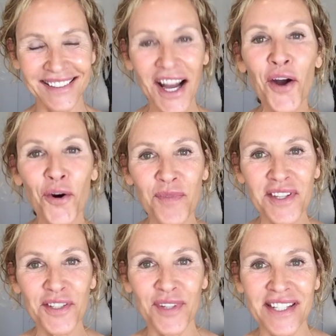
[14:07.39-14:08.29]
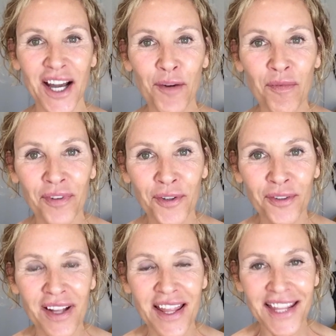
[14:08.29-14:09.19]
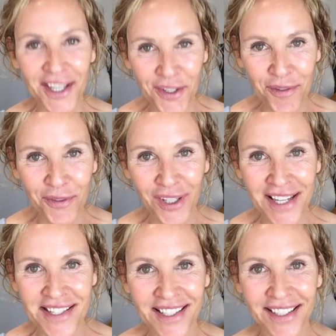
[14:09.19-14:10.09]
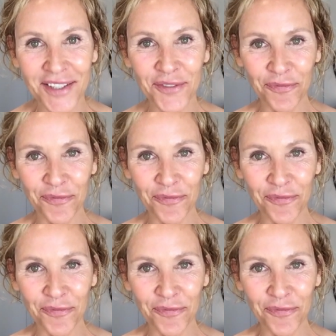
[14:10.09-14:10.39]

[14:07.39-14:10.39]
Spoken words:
I hope this was helpful. Thank you for listening.